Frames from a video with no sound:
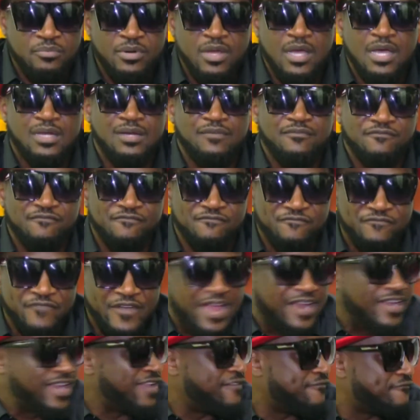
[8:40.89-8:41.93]
brand,
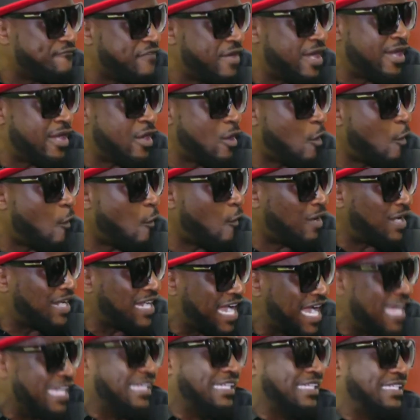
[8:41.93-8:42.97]
very, very
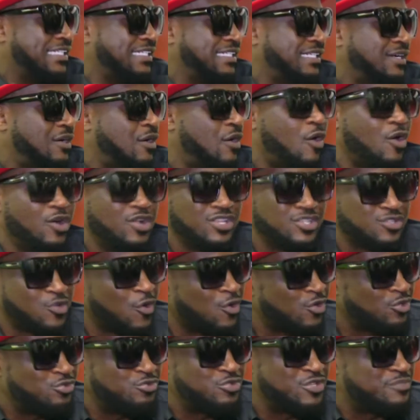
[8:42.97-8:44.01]
organic. It's
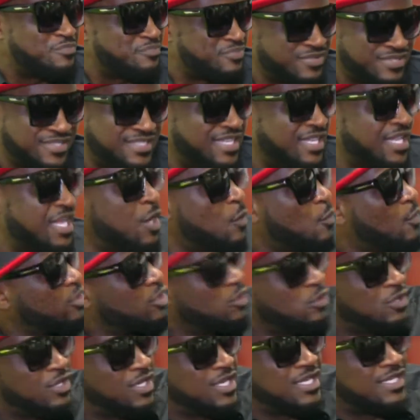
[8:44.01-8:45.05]
100%. When you
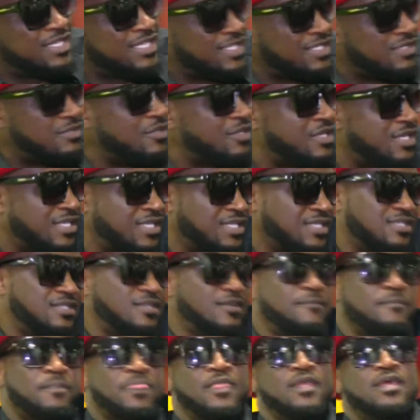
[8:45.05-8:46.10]
look at this, look at this.
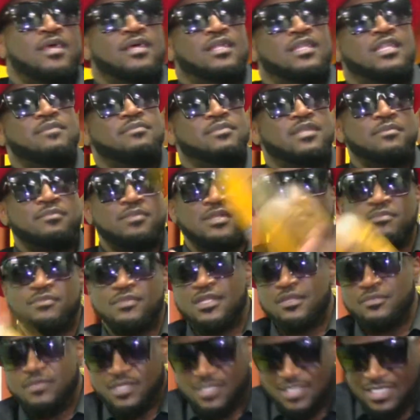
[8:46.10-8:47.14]
Let, let, let, let me